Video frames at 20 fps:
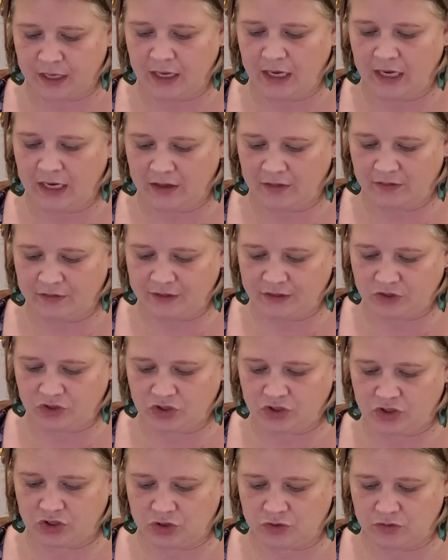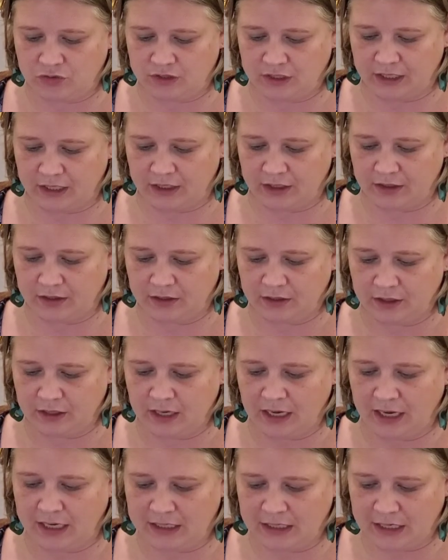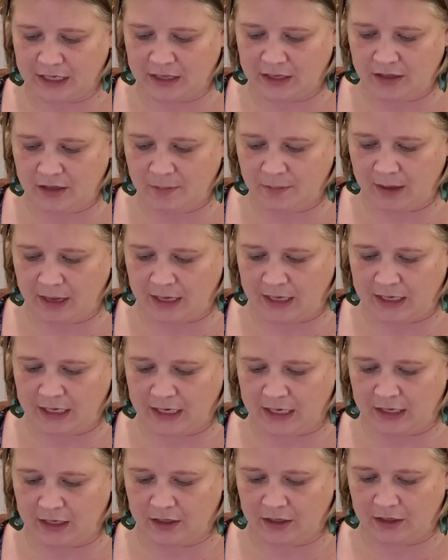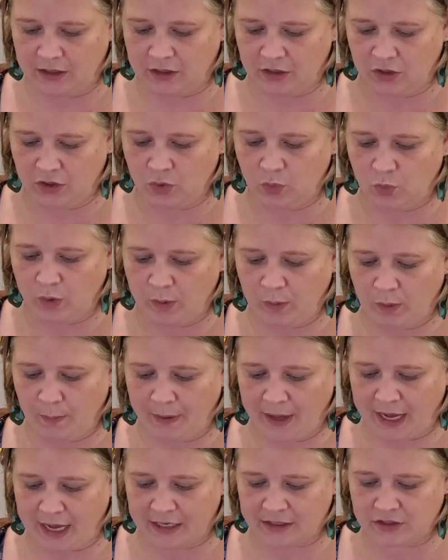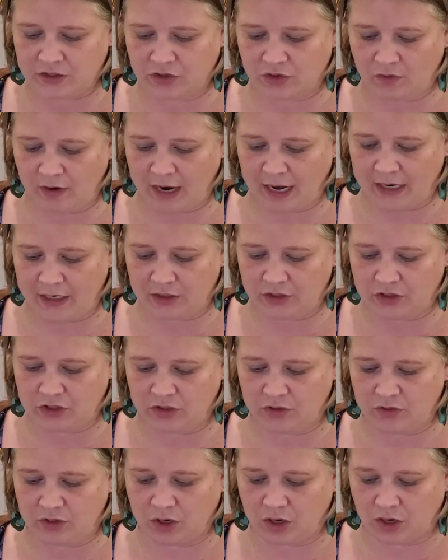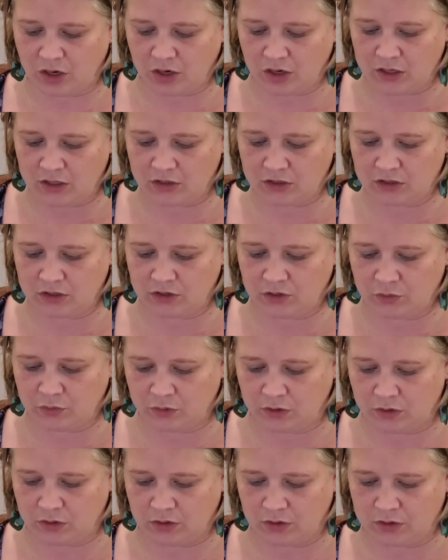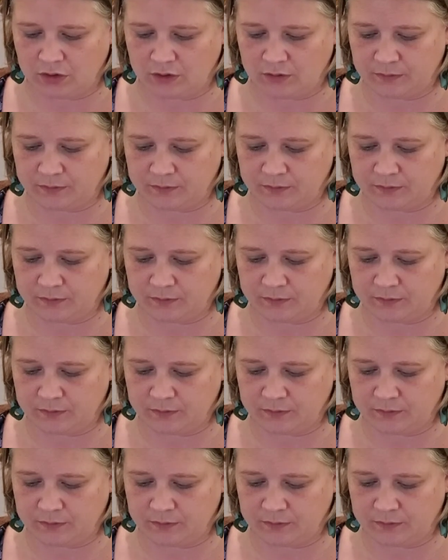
In this choosing and in the making, we will pass gratitude on to the world.